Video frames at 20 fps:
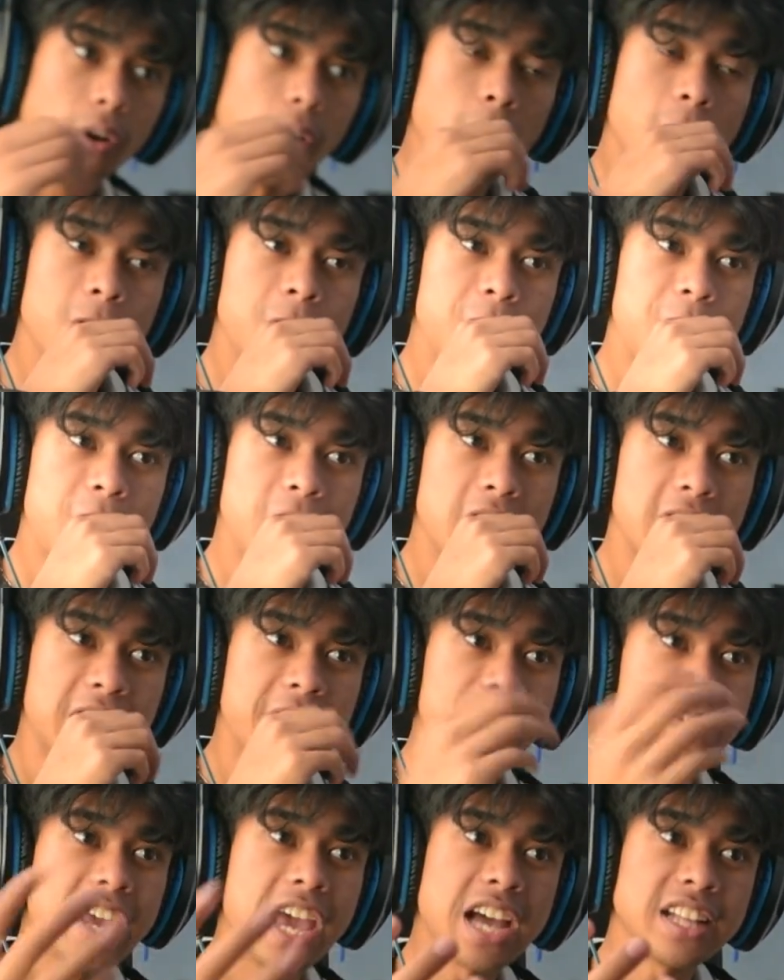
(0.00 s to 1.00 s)
Oh fuck,
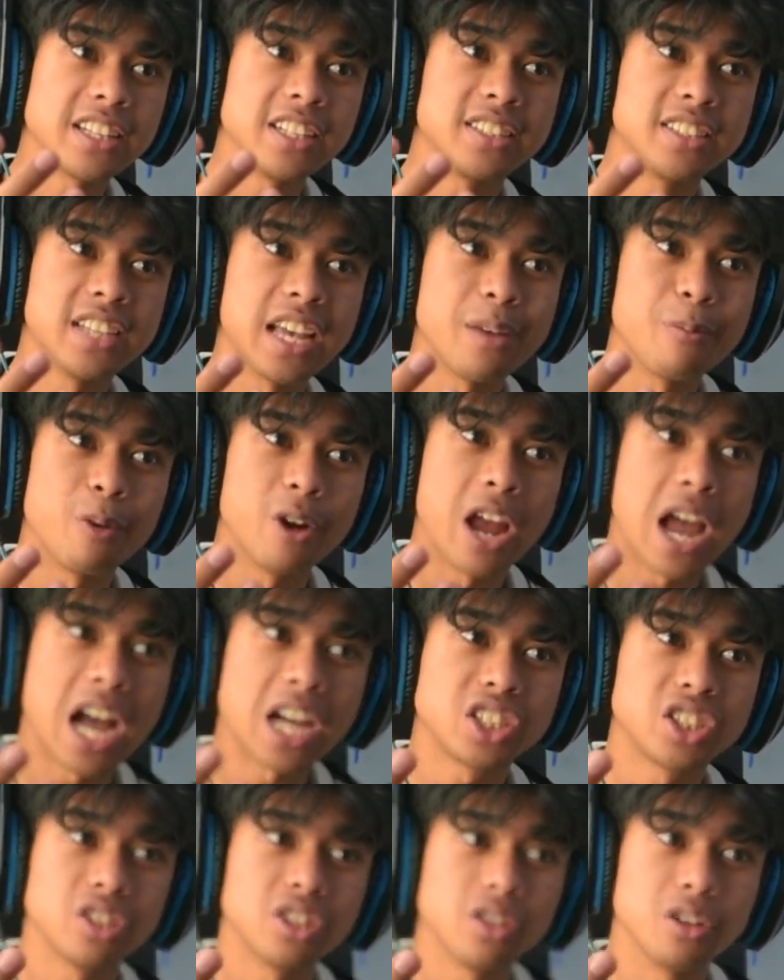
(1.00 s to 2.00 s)
if he had the same
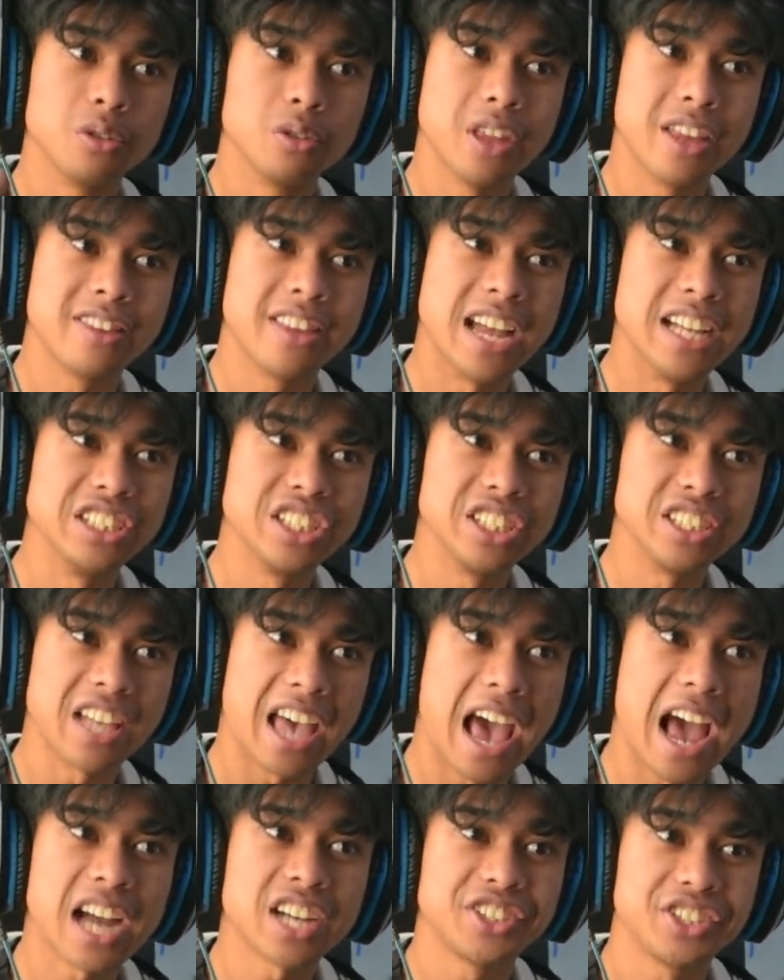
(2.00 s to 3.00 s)
reaction though, the Denji's
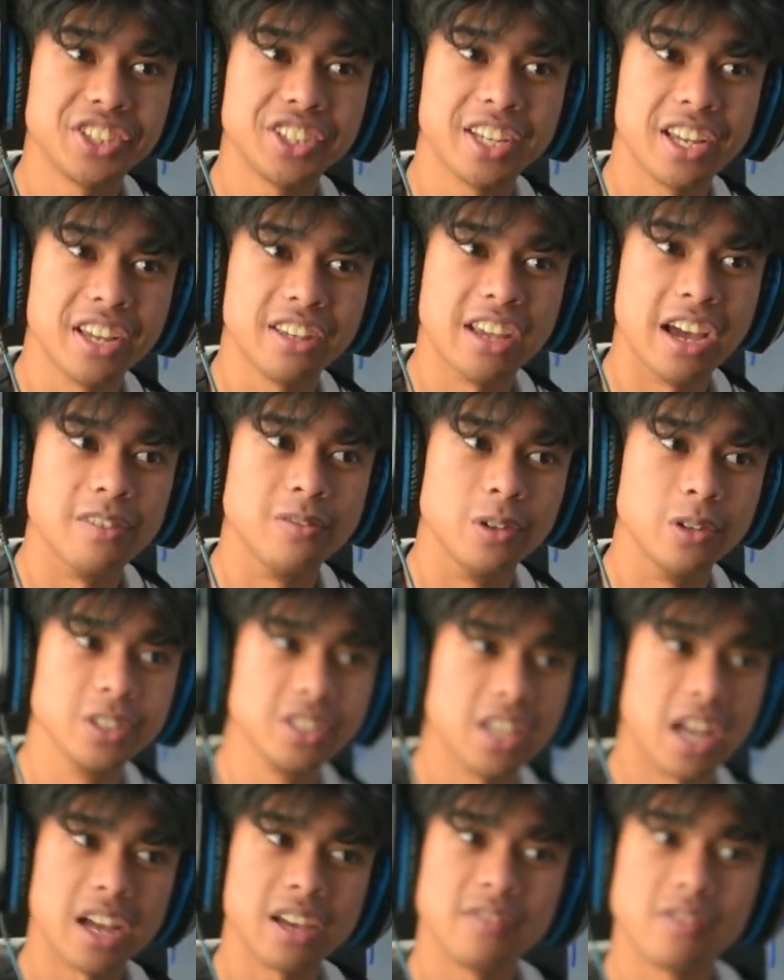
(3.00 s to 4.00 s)
actually a devil.
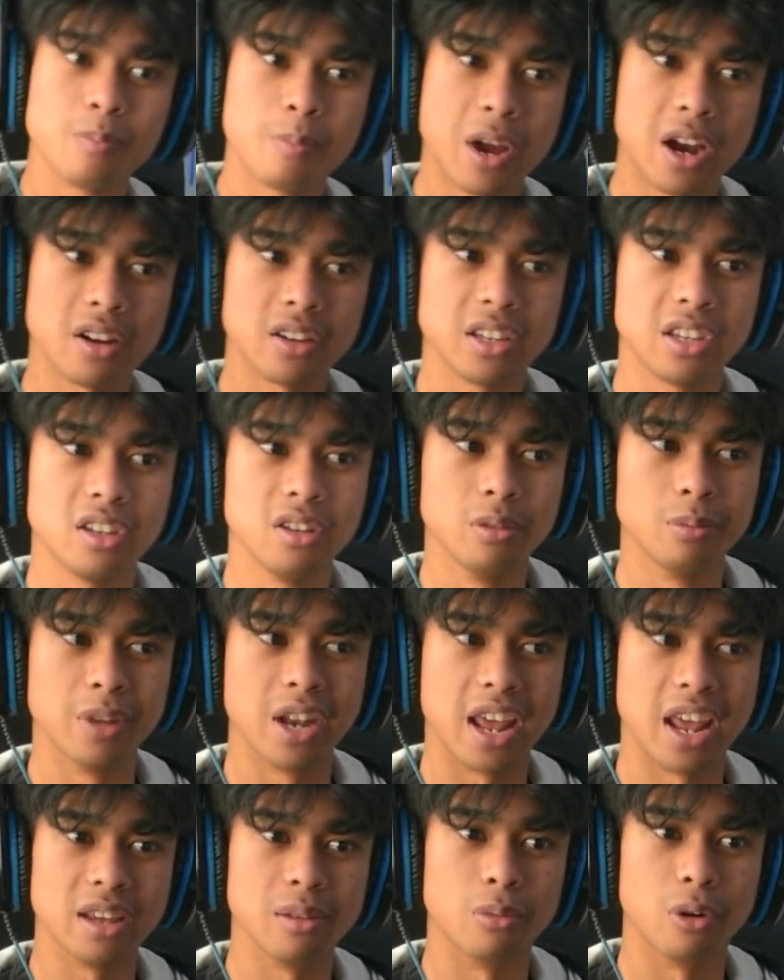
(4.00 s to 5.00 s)
He's not even barely
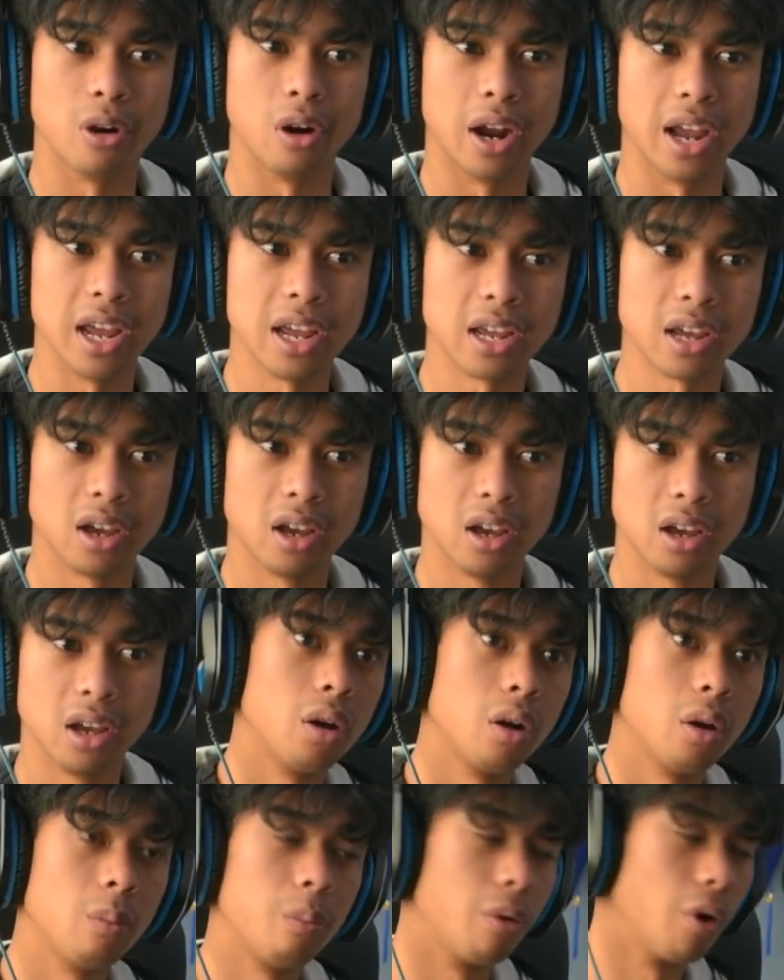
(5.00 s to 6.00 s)
human anymore, eh?
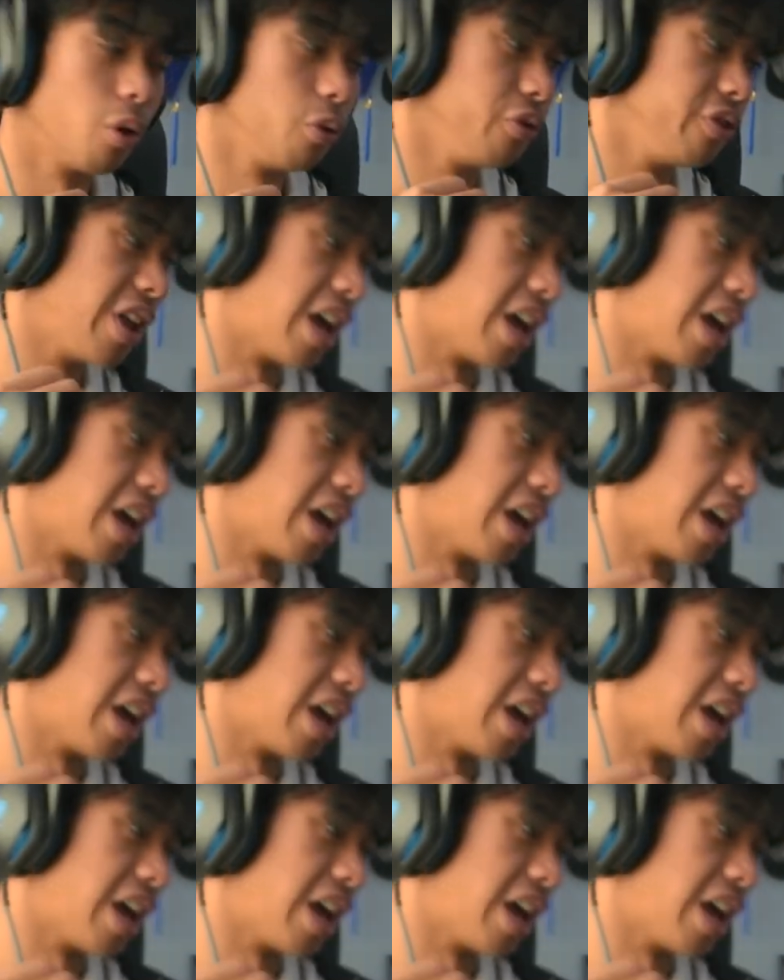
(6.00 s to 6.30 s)
Bro,